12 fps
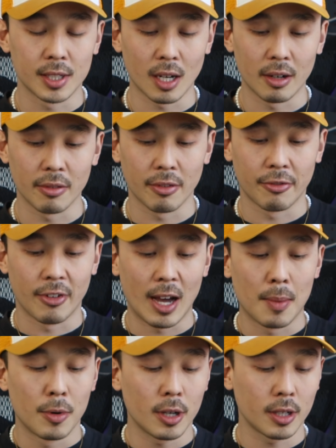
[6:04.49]
right side of the
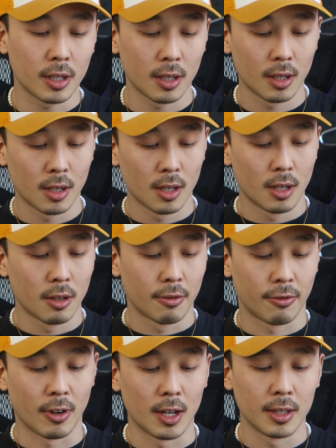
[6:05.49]
fabric.
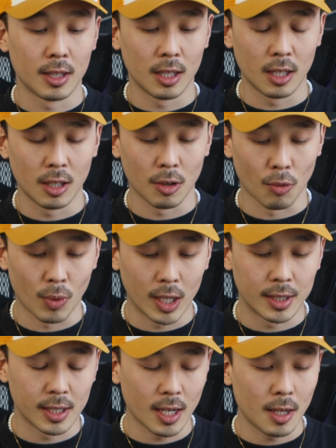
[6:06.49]
Find the
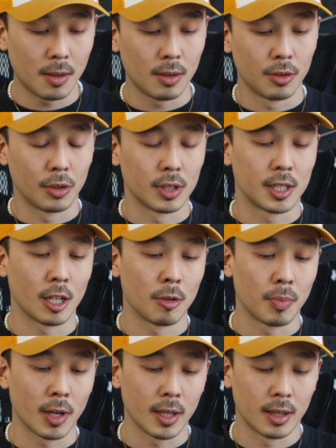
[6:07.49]
right side, you can tell
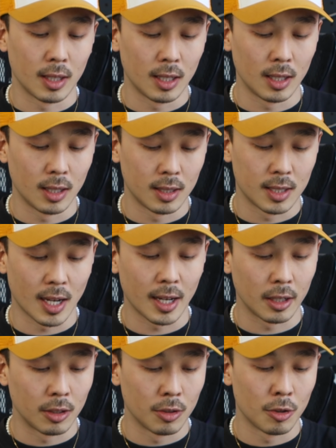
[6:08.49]
by the
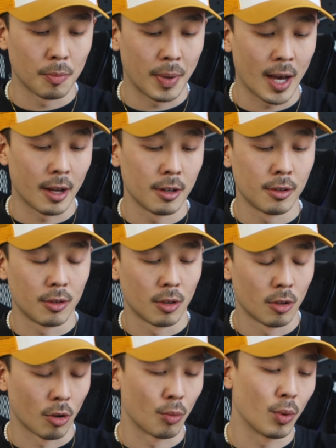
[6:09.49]
diagonal pattern
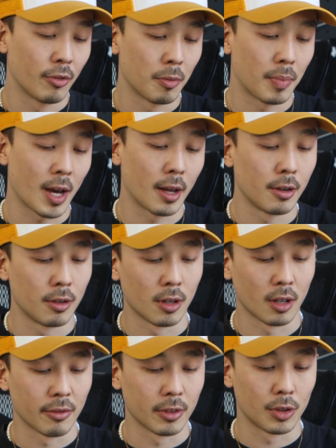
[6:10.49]
or woven
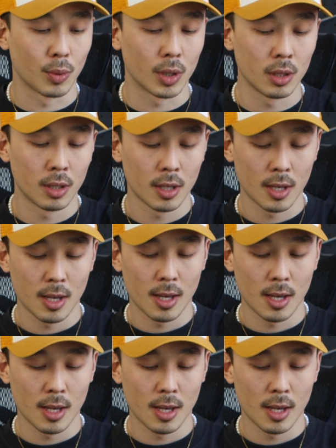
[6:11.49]
pattern of the twill.